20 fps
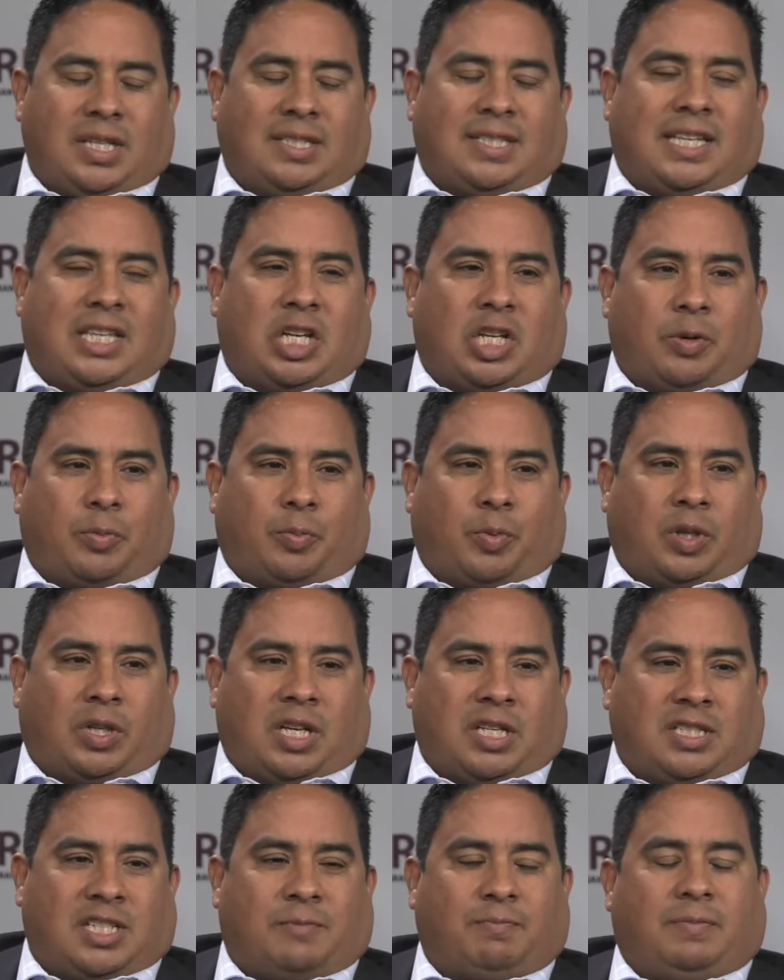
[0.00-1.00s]
they say that they're
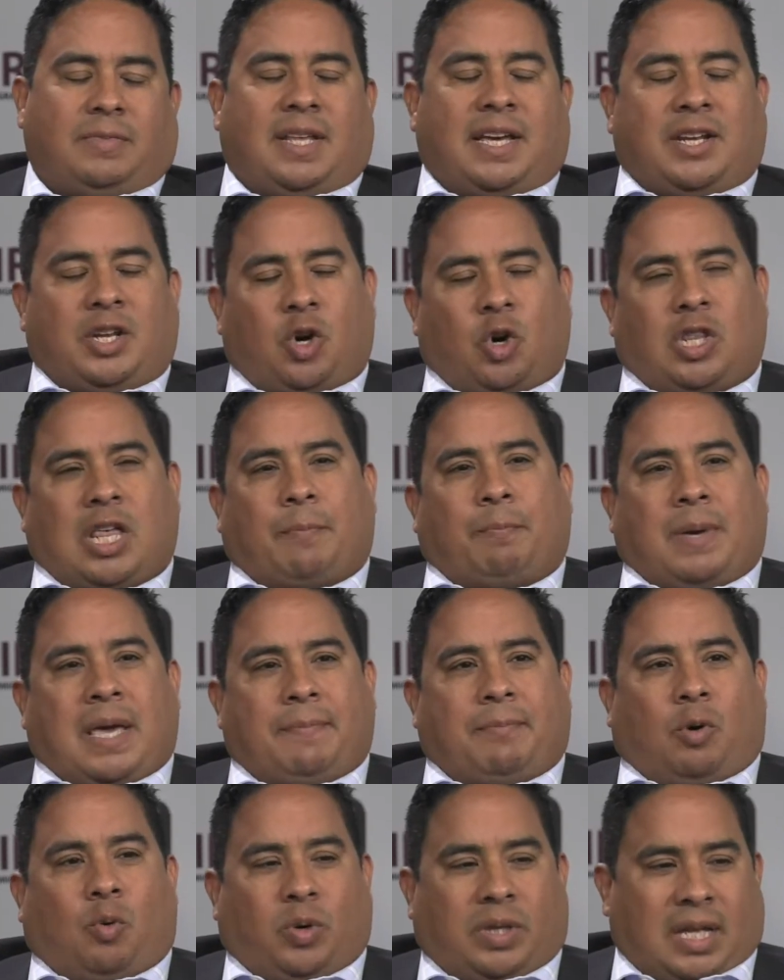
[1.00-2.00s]
police is they know that
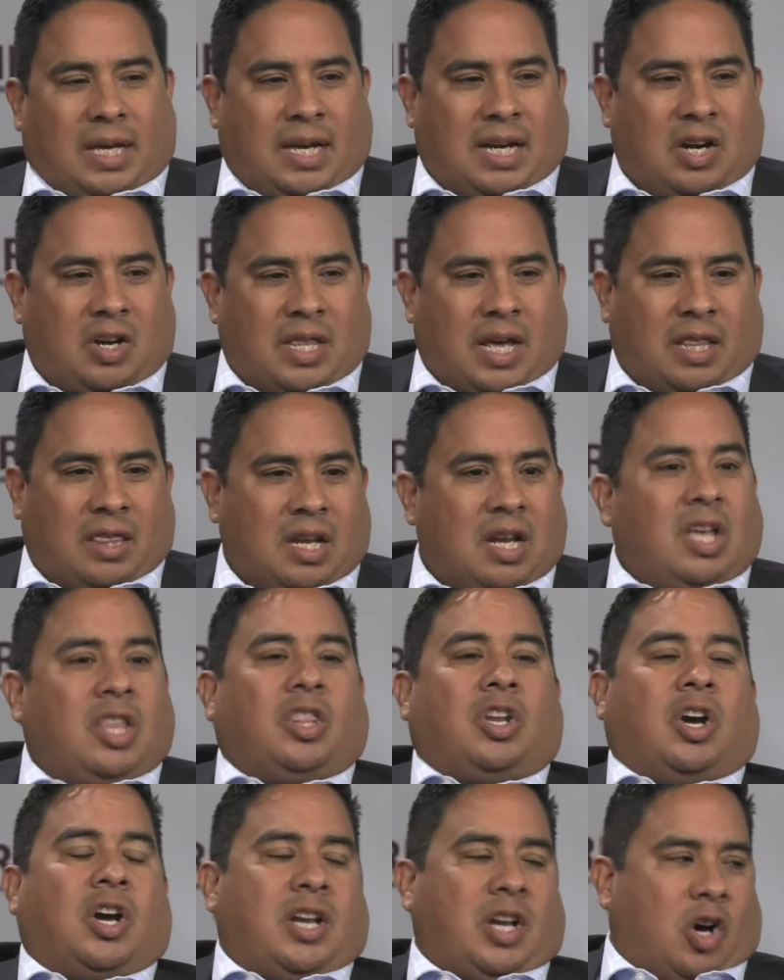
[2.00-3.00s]
people, when they hear that,
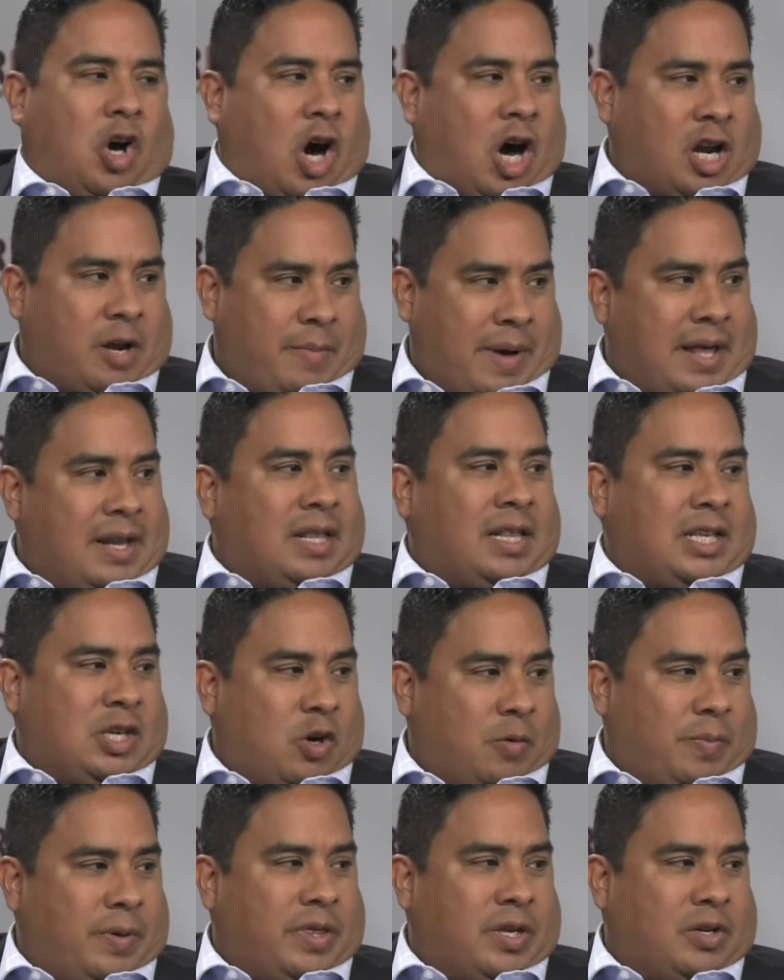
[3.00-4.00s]
they're gonna automatically
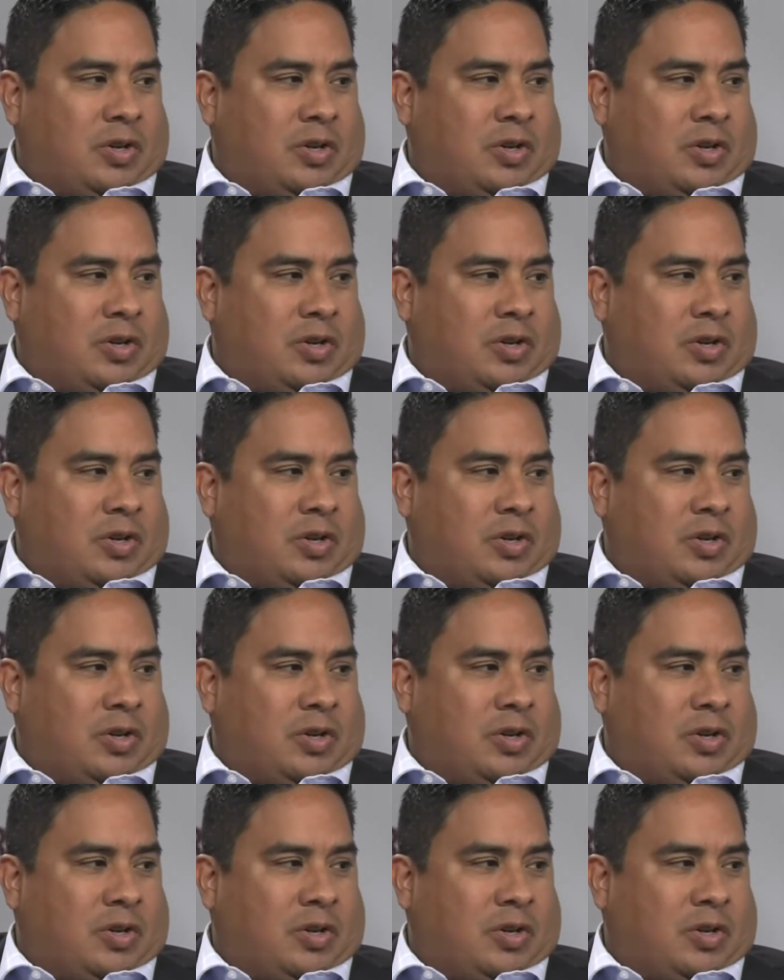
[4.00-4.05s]
open the